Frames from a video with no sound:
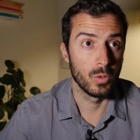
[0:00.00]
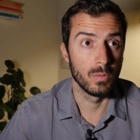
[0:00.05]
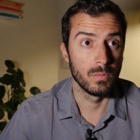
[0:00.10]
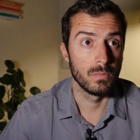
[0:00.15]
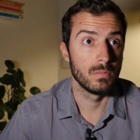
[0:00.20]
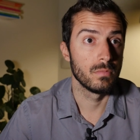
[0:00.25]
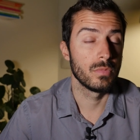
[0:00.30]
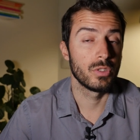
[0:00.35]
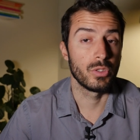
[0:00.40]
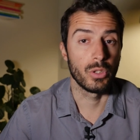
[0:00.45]

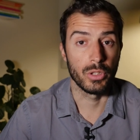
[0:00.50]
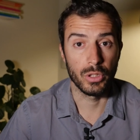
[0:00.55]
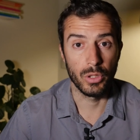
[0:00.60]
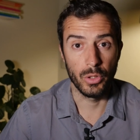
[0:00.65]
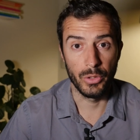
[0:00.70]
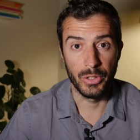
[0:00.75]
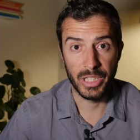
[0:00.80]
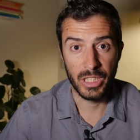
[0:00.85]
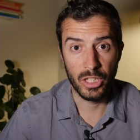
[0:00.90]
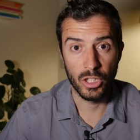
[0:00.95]
circular
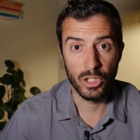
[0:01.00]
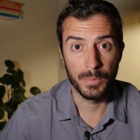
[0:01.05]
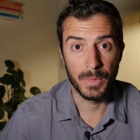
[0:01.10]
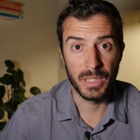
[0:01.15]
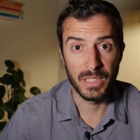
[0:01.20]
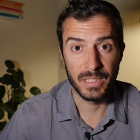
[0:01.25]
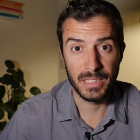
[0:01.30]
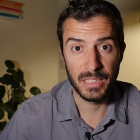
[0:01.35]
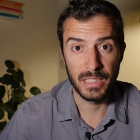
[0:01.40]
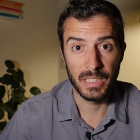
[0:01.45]
economy in
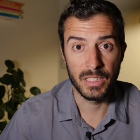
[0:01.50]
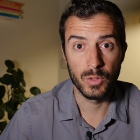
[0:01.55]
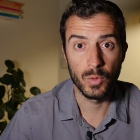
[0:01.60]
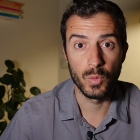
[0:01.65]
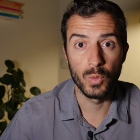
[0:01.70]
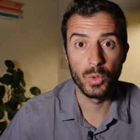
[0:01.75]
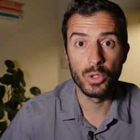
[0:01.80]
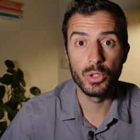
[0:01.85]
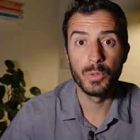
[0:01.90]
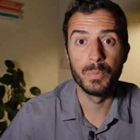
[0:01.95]
cities would
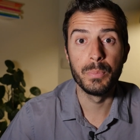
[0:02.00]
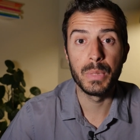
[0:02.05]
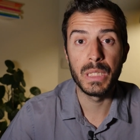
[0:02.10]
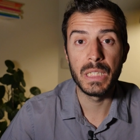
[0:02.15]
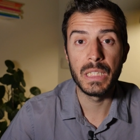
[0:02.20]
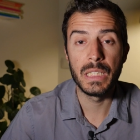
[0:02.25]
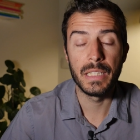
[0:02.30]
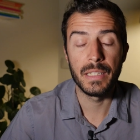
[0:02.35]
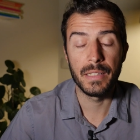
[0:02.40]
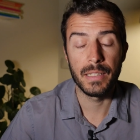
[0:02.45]

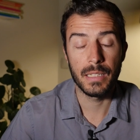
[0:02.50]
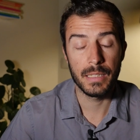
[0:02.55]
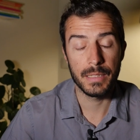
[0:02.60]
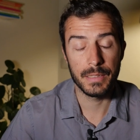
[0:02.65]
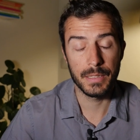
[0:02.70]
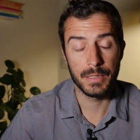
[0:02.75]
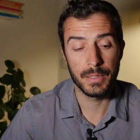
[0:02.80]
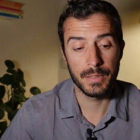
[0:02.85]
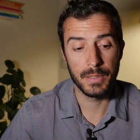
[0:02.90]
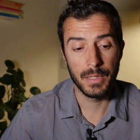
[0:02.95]
mean that
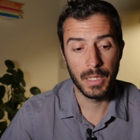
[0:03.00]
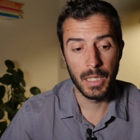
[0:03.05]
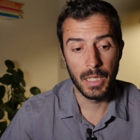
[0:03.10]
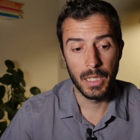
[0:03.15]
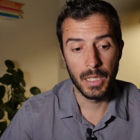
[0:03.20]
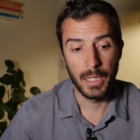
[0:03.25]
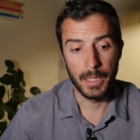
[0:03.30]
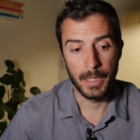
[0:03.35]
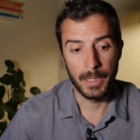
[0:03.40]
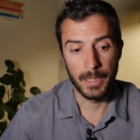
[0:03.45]

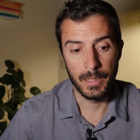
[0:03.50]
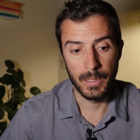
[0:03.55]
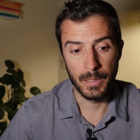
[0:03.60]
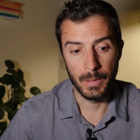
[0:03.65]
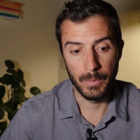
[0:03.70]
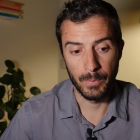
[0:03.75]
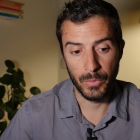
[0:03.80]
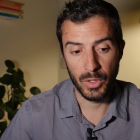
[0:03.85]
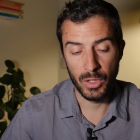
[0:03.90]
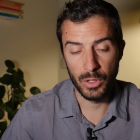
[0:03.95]
um,
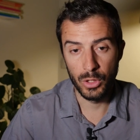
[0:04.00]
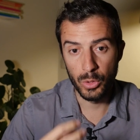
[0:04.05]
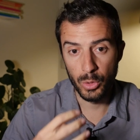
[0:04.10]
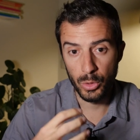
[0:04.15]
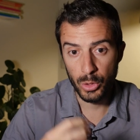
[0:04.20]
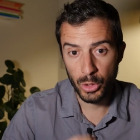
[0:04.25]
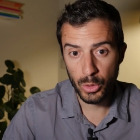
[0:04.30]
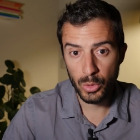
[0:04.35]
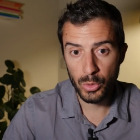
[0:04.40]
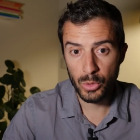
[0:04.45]
you
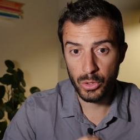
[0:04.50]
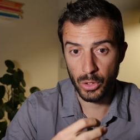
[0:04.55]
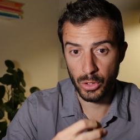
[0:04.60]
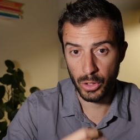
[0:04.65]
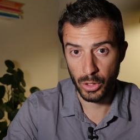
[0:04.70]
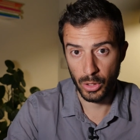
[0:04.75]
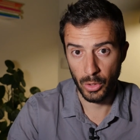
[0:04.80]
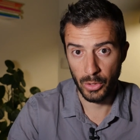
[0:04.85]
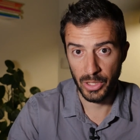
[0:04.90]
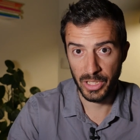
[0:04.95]
use circular
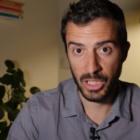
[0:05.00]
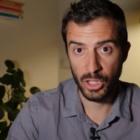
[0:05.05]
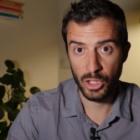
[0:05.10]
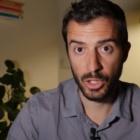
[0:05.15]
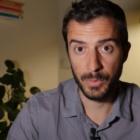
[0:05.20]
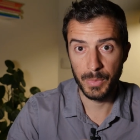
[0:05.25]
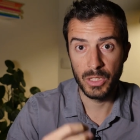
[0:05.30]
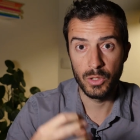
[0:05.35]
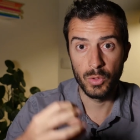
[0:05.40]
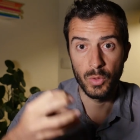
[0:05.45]
economy
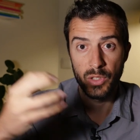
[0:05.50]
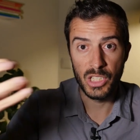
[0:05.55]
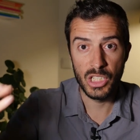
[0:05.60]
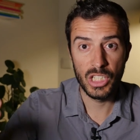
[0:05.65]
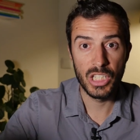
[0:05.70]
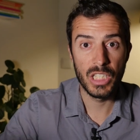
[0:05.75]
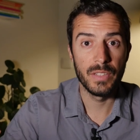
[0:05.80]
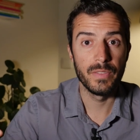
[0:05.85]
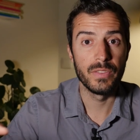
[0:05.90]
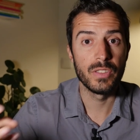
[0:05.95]
to achieve
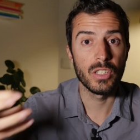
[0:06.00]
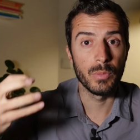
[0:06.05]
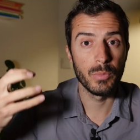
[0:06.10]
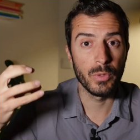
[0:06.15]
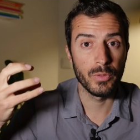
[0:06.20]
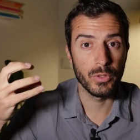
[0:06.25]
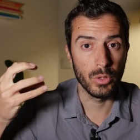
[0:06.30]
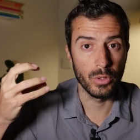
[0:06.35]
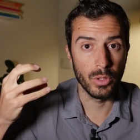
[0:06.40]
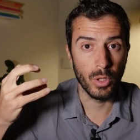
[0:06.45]
some of
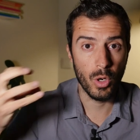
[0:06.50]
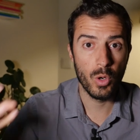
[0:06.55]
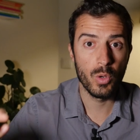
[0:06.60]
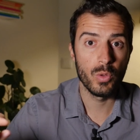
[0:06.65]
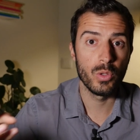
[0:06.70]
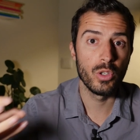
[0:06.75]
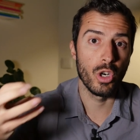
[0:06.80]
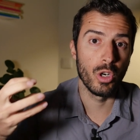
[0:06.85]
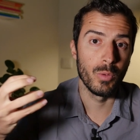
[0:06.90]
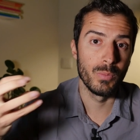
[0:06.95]
your own
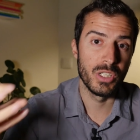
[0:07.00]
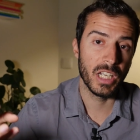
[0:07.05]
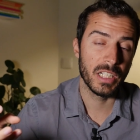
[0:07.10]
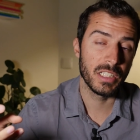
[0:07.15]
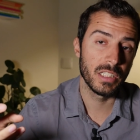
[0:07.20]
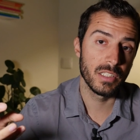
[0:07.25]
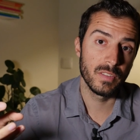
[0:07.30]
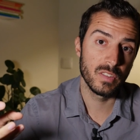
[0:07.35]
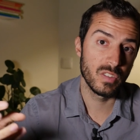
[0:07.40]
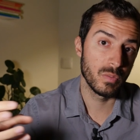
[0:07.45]

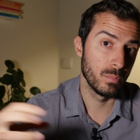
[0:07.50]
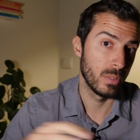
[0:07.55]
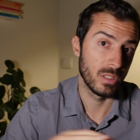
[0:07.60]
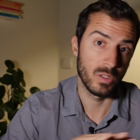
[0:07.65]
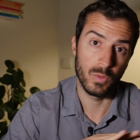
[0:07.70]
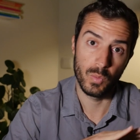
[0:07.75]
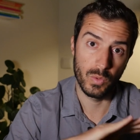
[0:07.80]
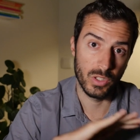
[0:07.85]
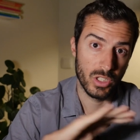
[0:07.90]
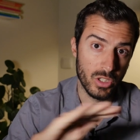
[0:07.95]
objectives, but
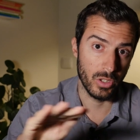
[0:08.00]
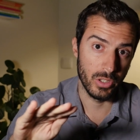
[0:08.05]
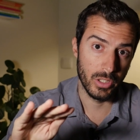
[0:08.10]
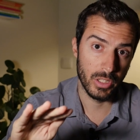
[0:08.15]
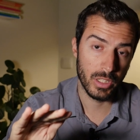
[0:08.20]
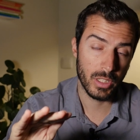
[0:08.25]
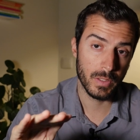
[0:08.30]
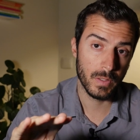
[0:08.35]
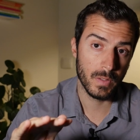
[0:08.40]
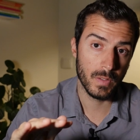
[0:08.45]
which are
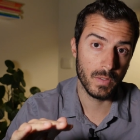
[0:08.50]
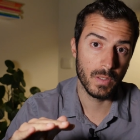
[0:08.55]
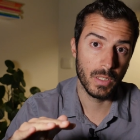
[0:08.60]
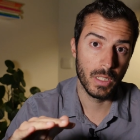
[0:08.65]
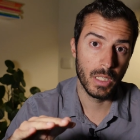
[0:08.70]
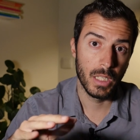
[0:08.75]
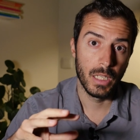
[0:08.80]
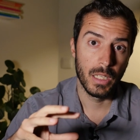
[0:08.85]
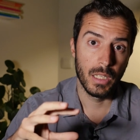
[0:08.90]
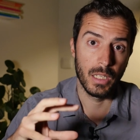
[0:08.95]
not
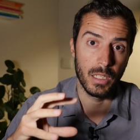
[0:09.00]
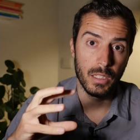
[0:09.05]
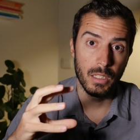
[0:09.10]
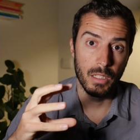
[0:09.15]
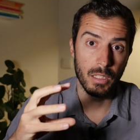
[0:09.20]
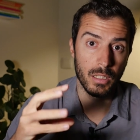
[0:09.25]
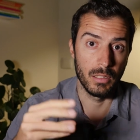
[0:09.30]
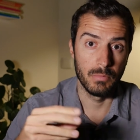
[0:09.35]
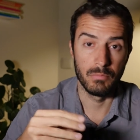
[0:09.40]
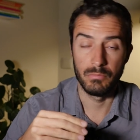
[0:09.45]

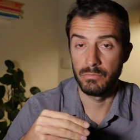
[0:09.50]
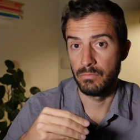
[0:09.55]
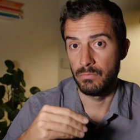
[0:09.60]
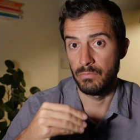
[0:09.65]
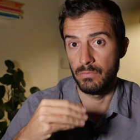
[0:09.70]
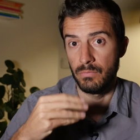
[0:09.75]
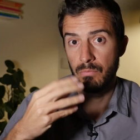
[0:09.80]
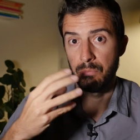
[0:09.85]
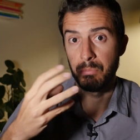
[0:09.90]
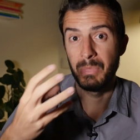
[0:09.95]
um,
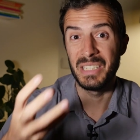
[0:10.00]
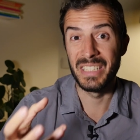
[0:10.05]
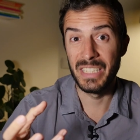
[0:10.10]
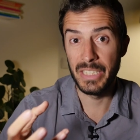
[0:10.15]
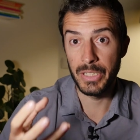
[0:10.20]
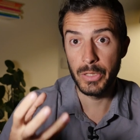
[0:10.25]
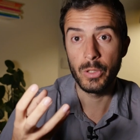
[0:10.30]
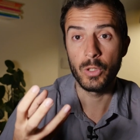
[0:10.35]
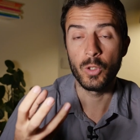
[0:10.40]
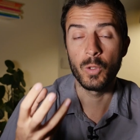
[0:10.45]

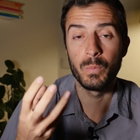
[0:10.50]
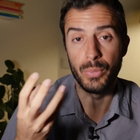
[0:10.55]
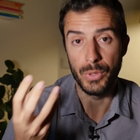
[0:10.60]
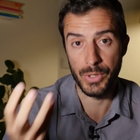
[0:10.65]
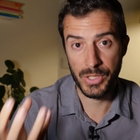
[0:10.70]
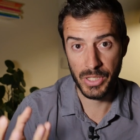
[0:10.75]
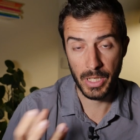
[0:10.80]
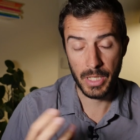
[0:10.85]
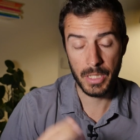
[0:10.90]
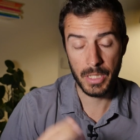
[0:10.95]
material per se.